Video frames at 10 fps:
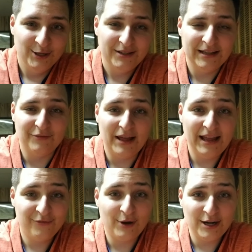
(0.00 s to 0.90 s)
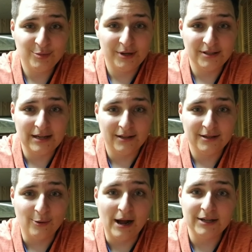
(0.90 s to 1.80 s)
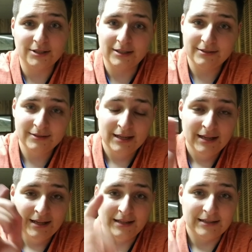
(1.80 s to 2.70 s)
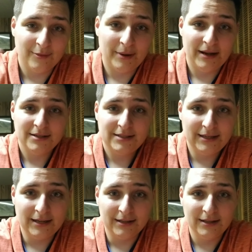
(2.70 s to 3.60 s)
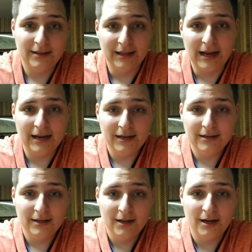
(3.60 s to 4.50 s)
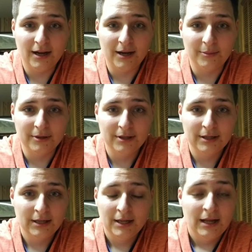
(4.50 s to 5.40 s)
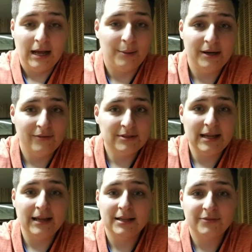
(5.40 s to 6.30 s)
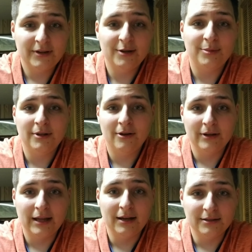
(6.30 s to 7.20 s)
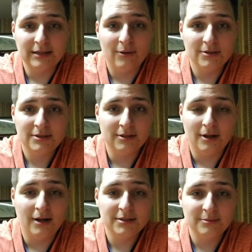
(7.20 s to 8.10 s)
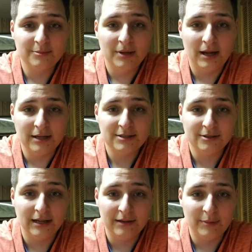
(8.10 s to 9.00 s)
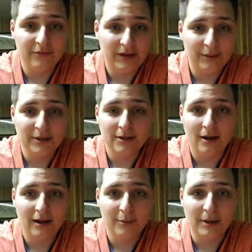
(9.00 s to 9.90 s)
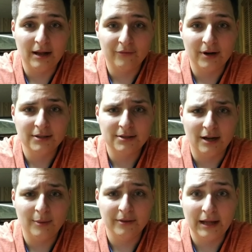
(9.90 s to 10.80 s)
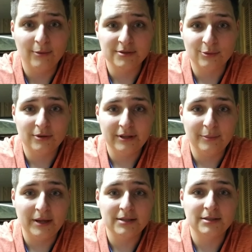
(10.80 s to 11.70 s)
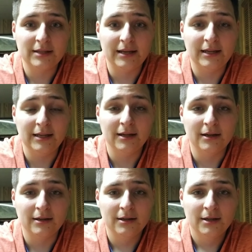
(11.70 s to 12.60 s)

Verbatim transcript: if Hey Freshman is out there watching, and everybody's seen it, the guy that um, I might even tag his video below again because that was still awesome. I still have my family talking about it, friends talking about it. That was really amazing that he uh,